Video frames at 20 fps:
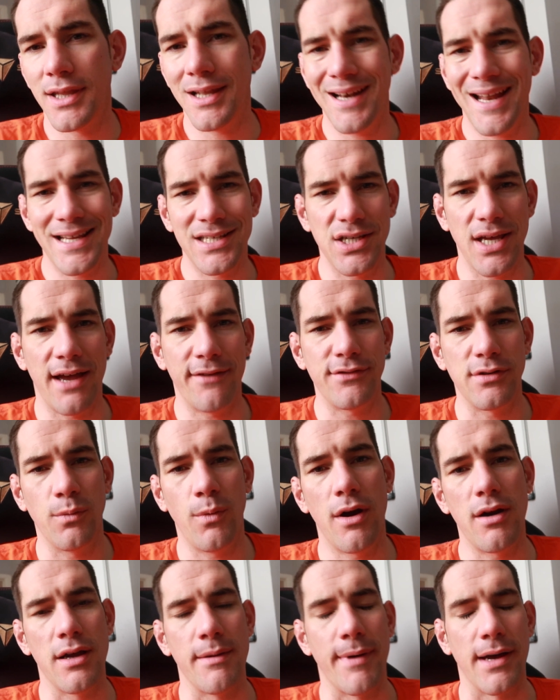the less you have to
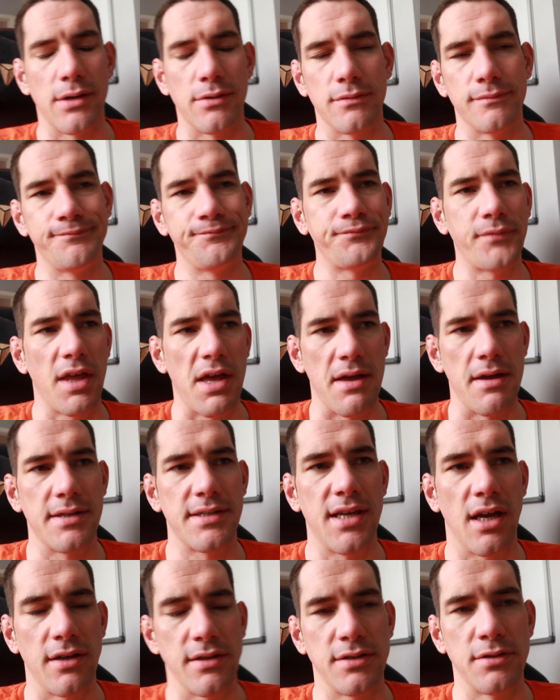worry about
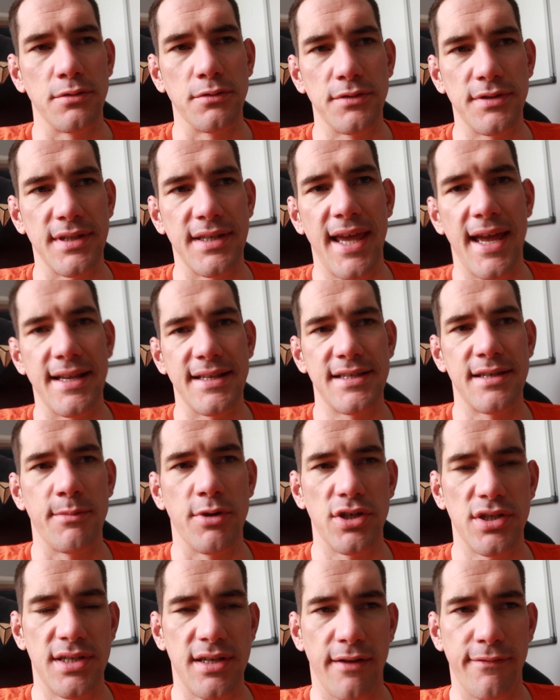titles and getting so
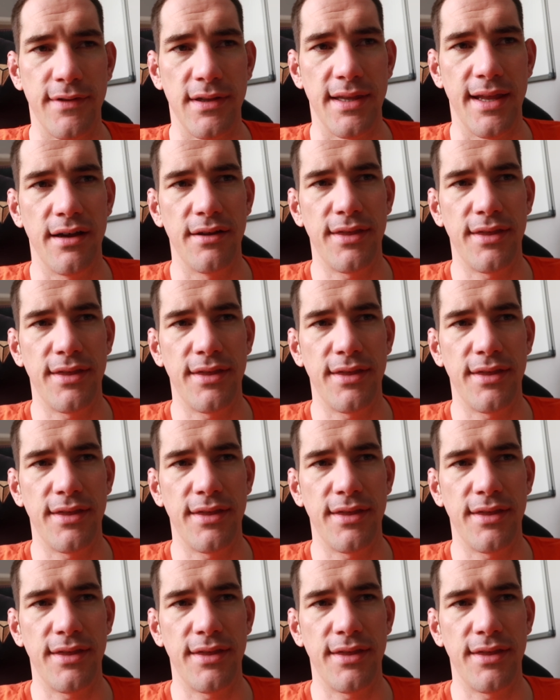much stuff in there.